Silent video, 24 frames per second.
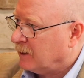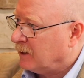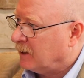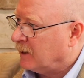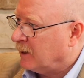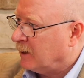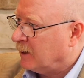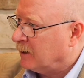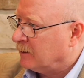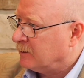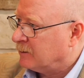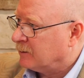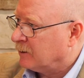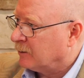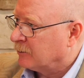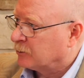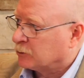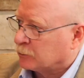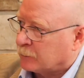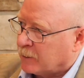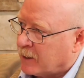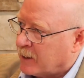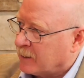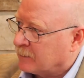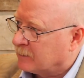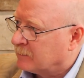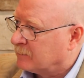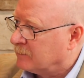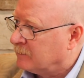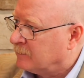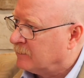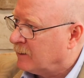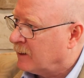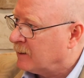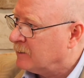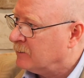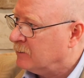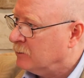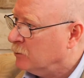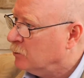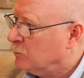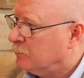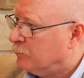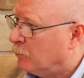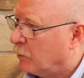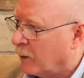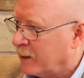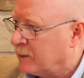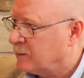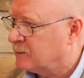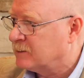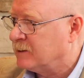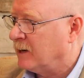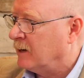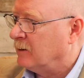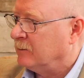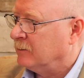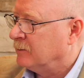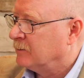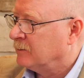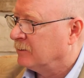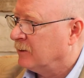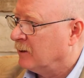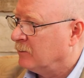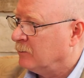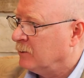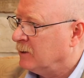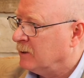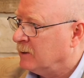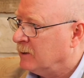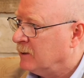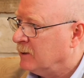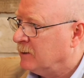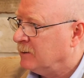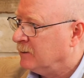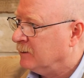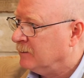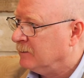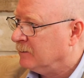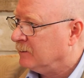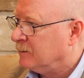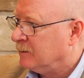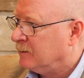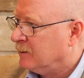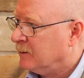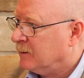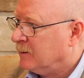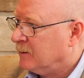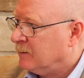and attract that new bright talent that we need in the